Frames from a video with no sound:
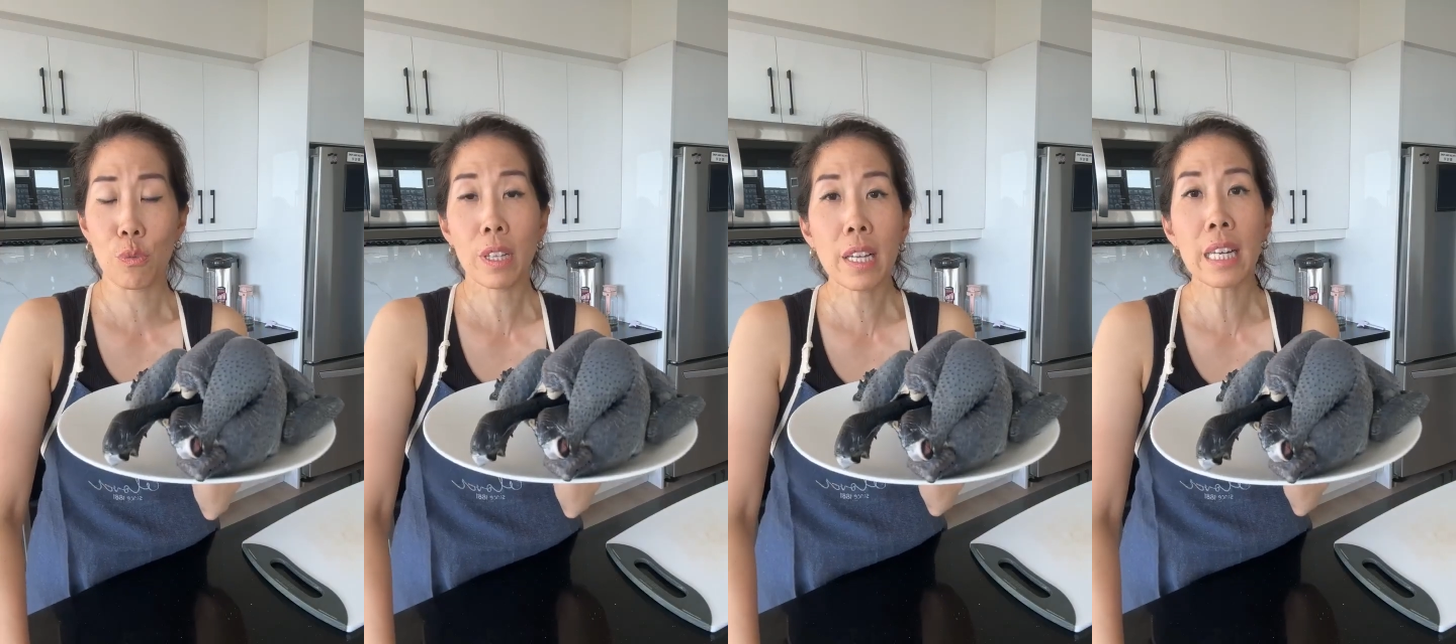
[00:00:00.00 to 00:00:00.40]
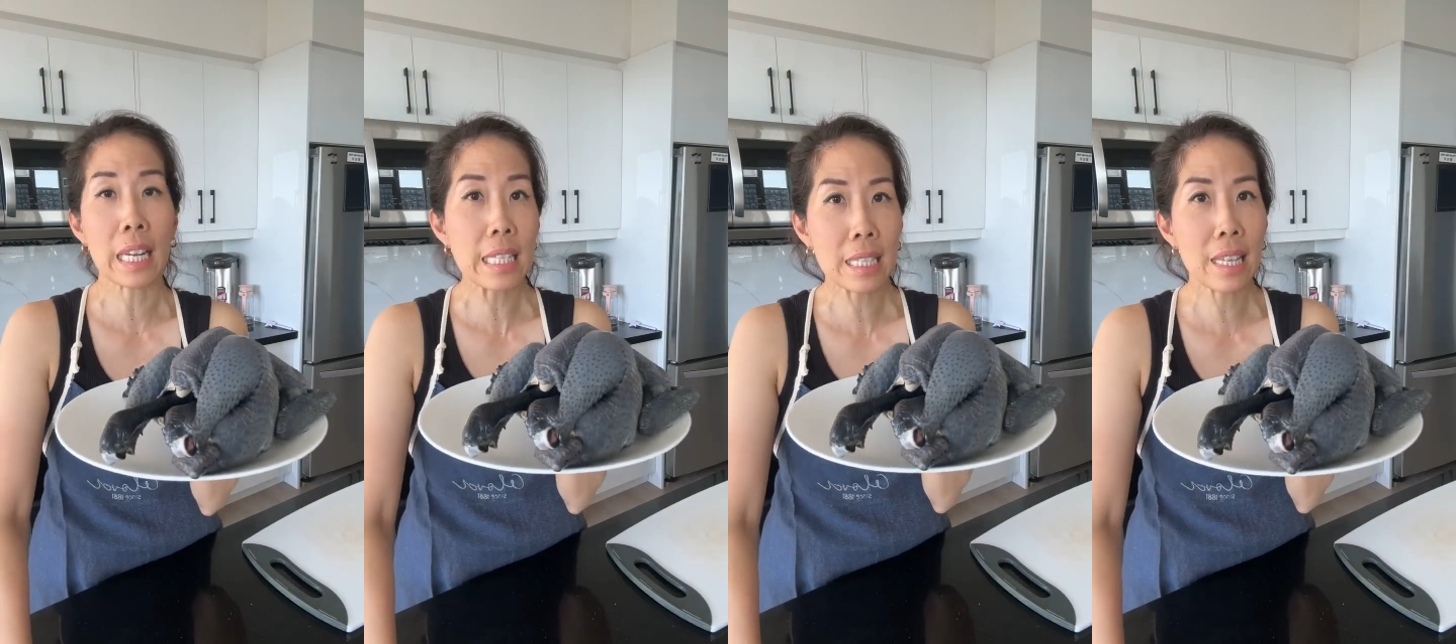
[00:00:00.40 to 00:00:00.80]
really
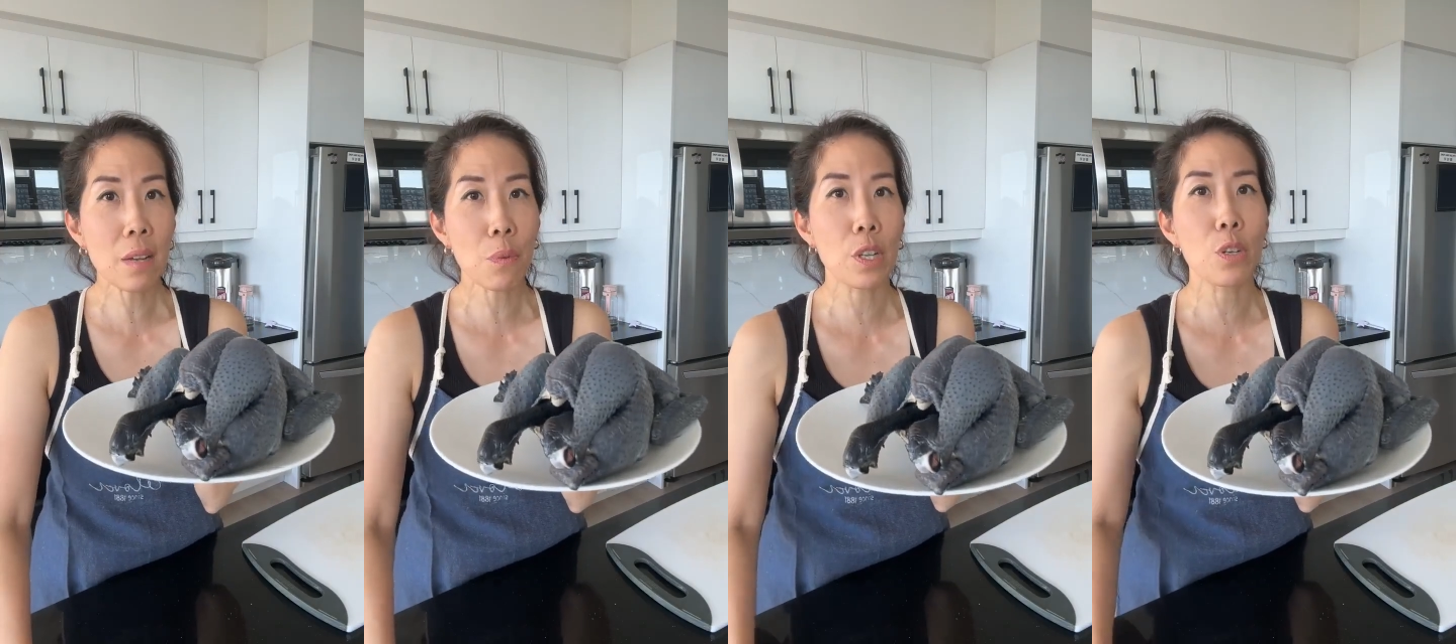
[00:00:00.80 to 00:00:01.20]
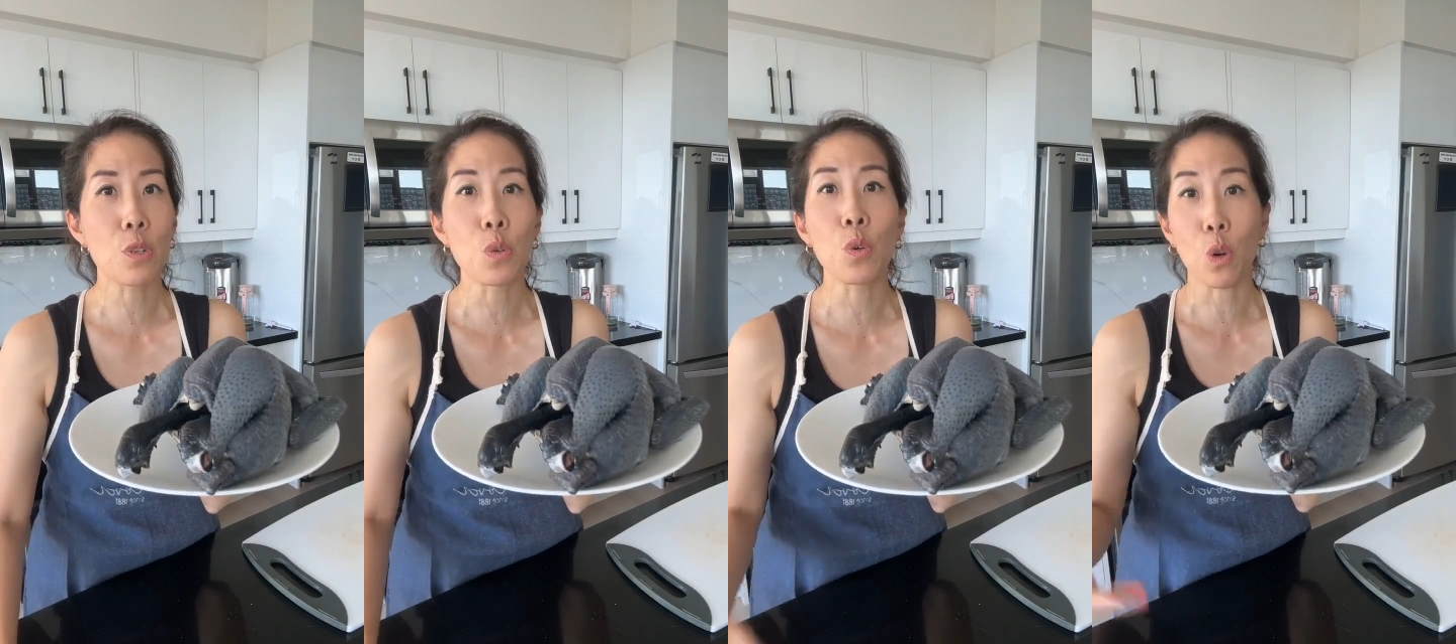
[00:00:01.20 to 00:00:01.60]
nicely when you
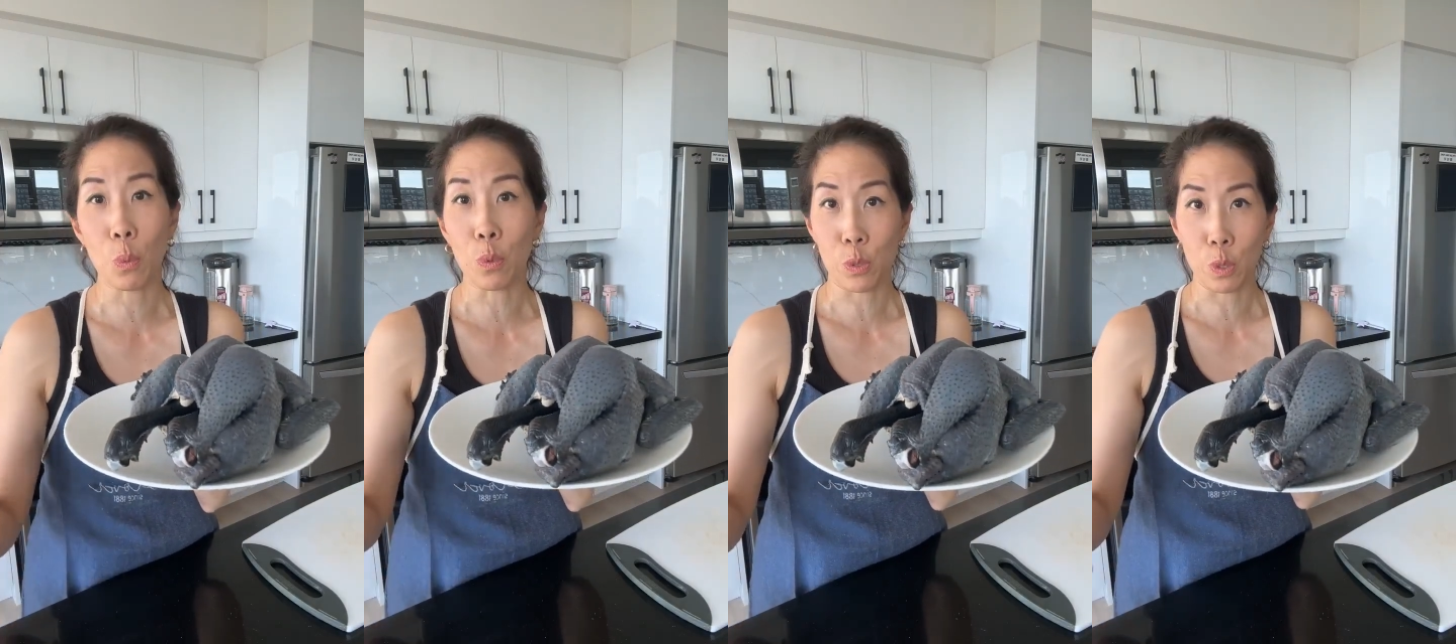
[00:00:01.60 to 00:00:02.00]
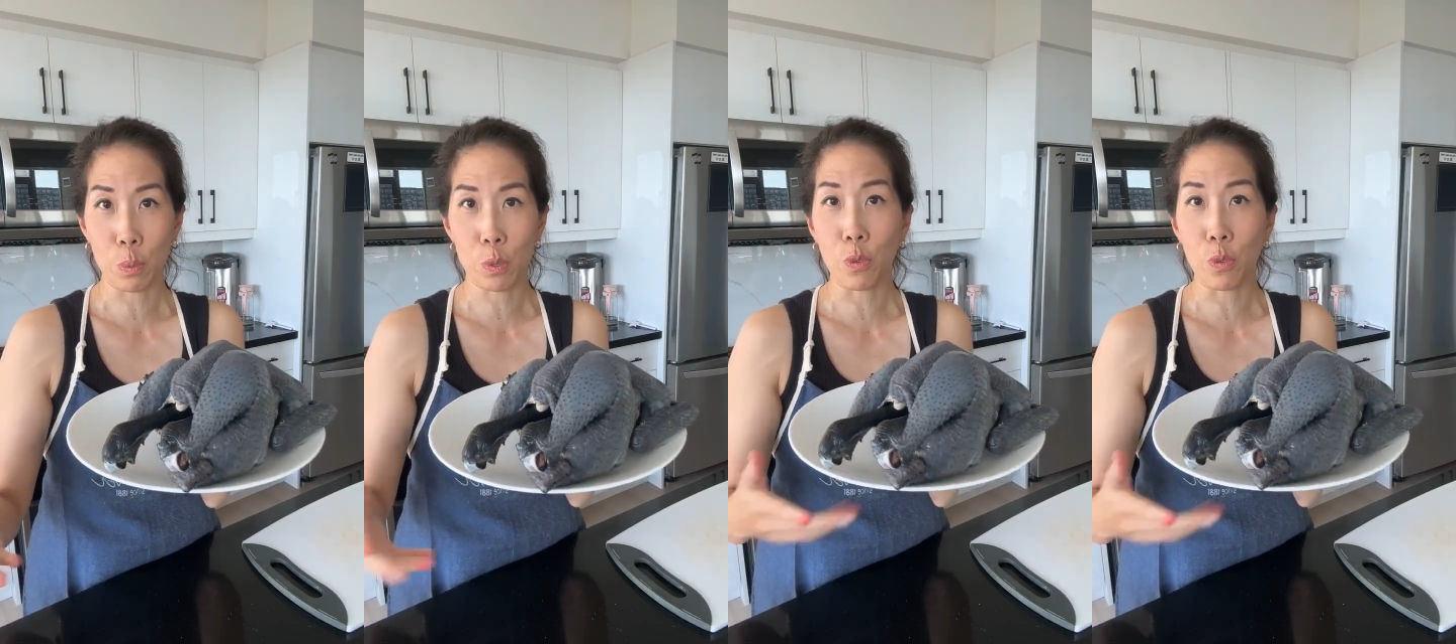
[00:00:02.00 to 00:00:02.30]
do herbal soup.